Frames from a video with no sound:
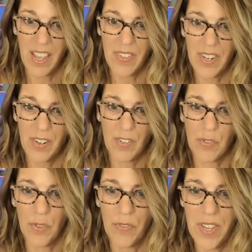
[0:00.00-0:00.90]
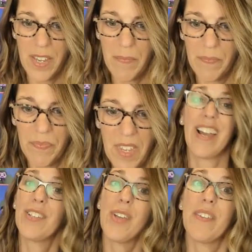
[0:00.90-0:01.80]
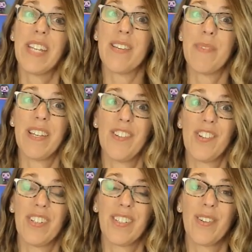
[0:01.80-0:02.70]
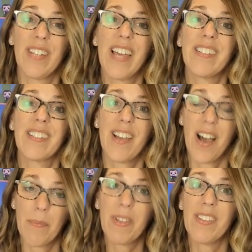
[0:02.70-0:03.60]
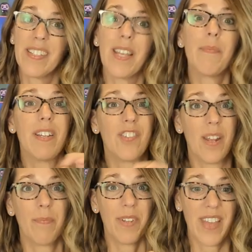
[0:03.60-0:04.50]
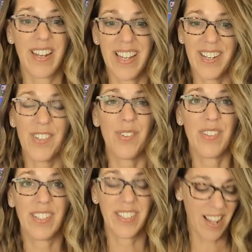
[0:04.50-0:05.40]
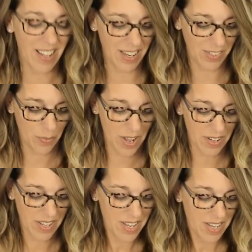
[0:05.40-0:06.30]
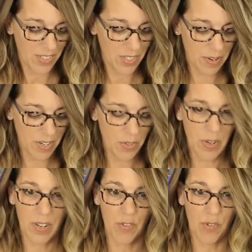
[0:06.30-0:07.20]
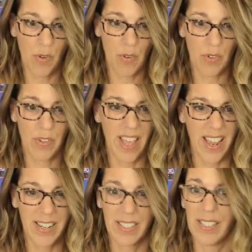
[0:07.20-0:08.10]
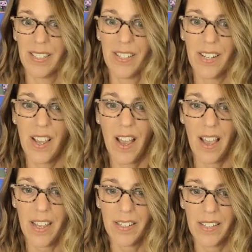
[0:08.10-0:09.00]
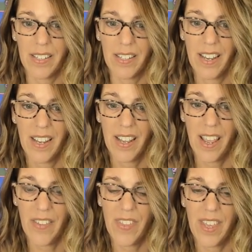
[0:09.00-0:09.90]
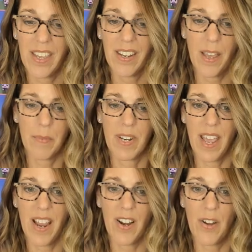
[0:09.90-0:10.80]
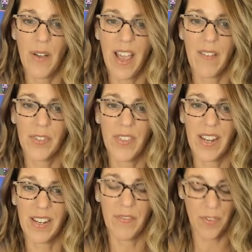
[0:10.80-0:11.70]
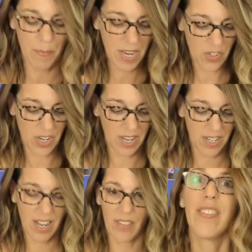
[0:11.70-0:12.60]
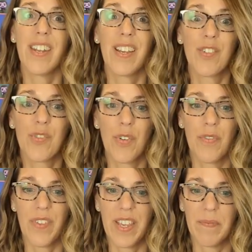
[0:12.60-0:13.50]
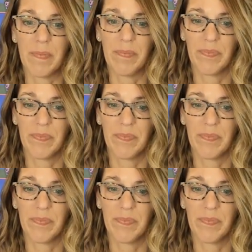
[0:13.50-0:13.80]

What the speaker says: and then Control V. I also have an image. So let's copy this image and put that into the cell as well. So I'm going to do a Control X to cut, and then I'm going to arrow after that information, and then a Control V.